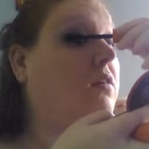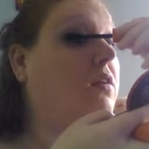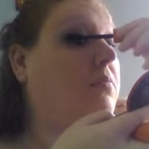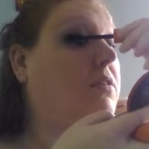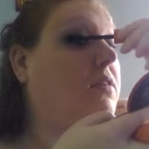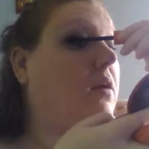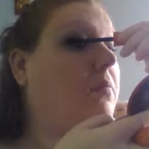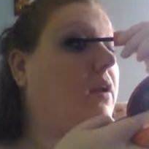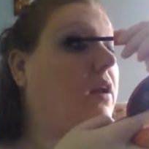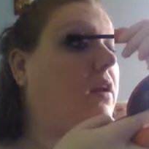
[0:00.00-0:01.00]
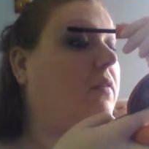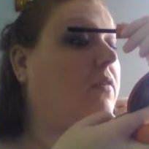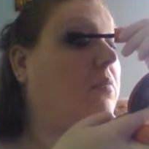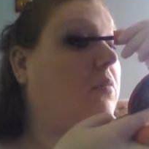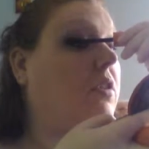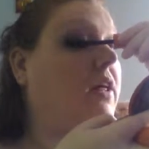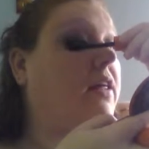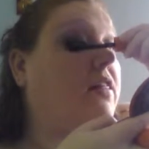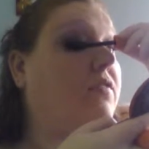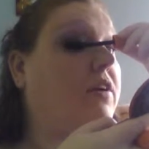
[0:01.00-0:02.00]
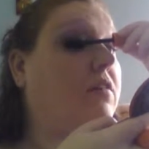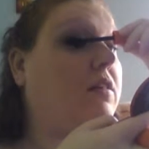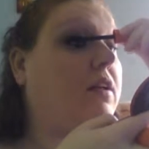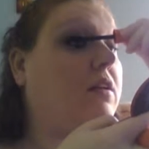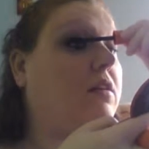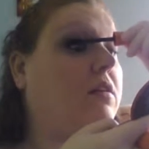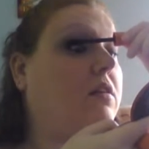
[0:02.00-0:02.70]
seems to separate and give them more length if I do that.